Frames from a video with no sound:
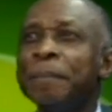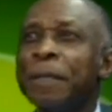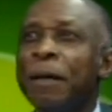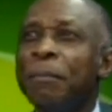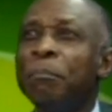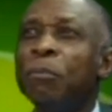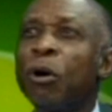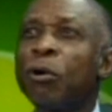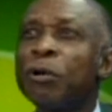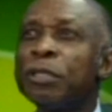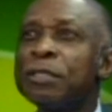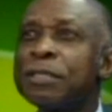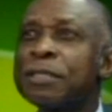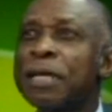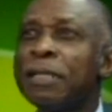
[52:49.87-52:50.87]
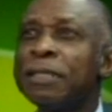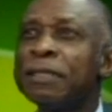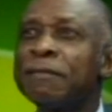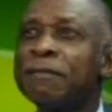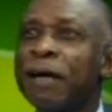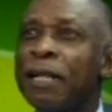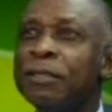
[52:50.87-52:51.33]
morals and
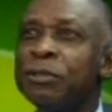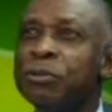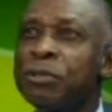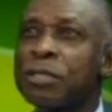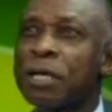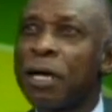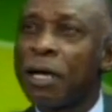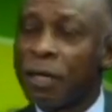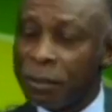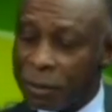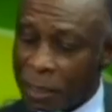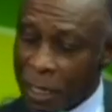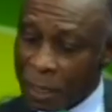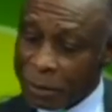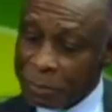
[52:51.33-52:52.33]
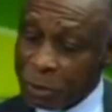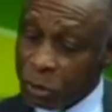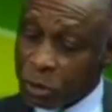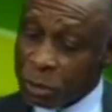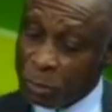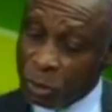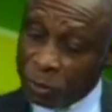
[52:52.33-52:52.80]
their values are
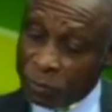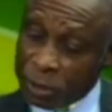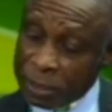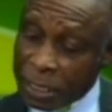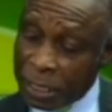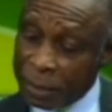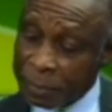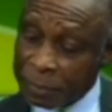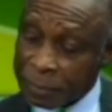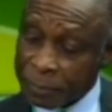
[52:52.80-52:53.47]
immutable over time.